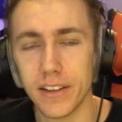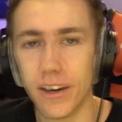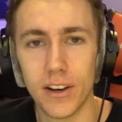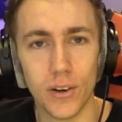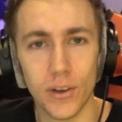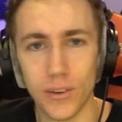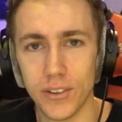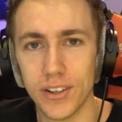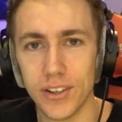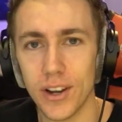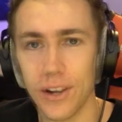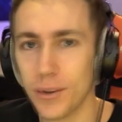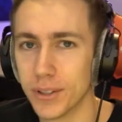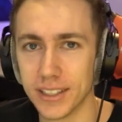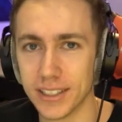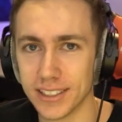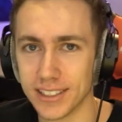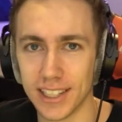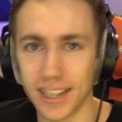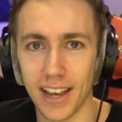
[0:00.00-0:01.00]
No, no one
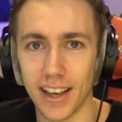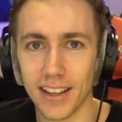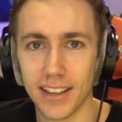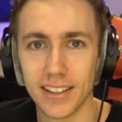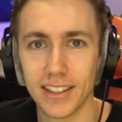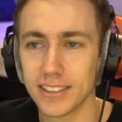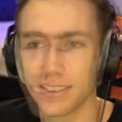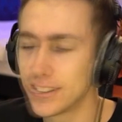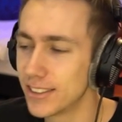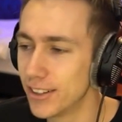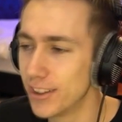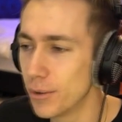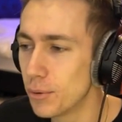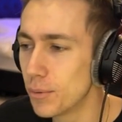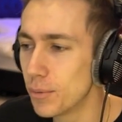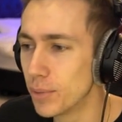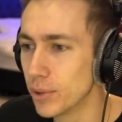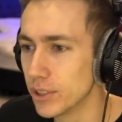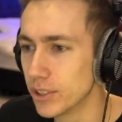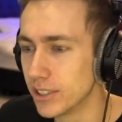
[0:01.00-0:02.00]
does that. No one
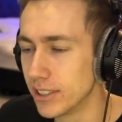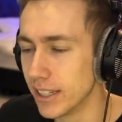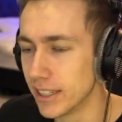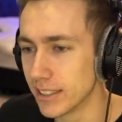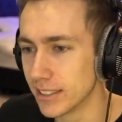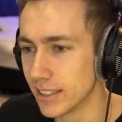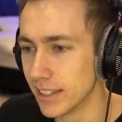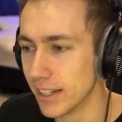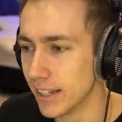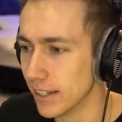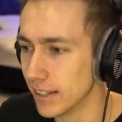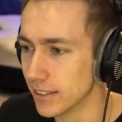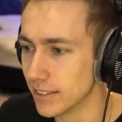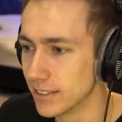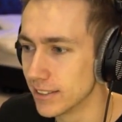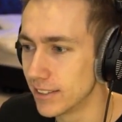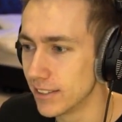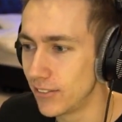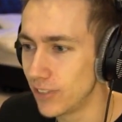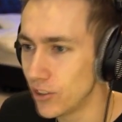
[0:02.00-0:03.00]
puts dicks in
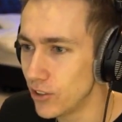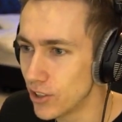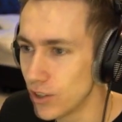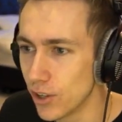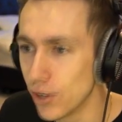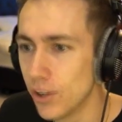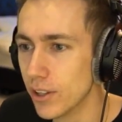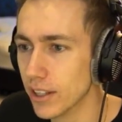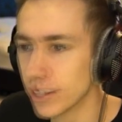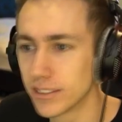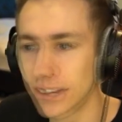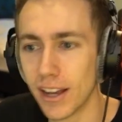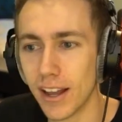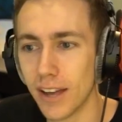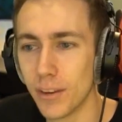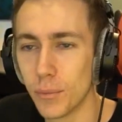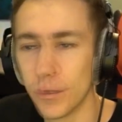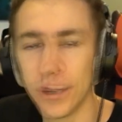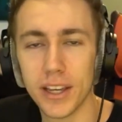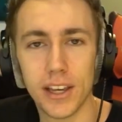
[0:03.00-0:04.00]
ears. If you do, that's kind
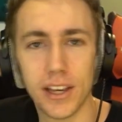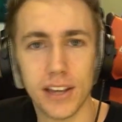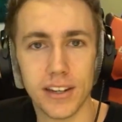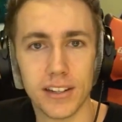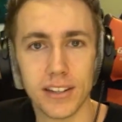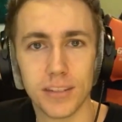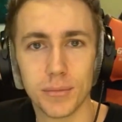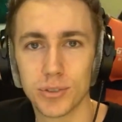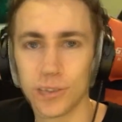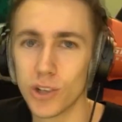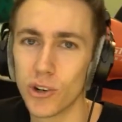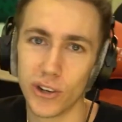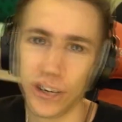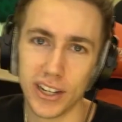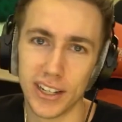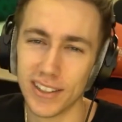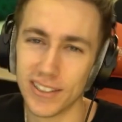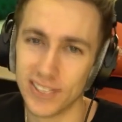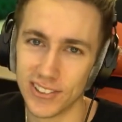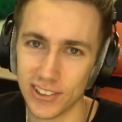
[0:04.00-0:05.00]
of weird. I'm
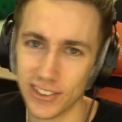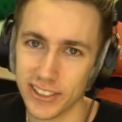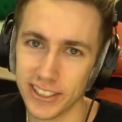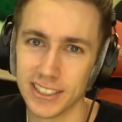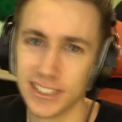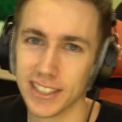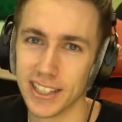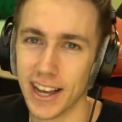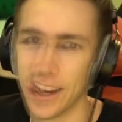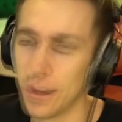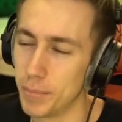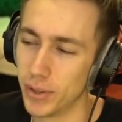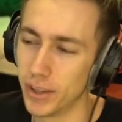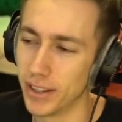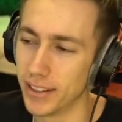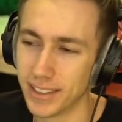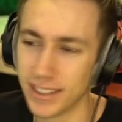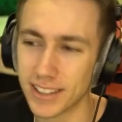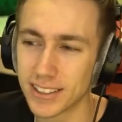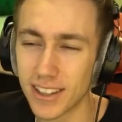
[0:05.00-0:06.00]
sorry if you're into that, but
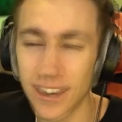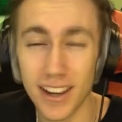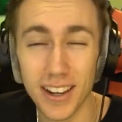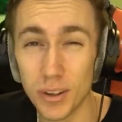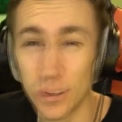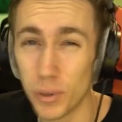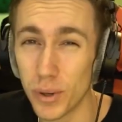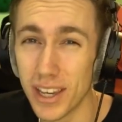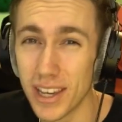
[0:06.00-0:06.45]
that's kind of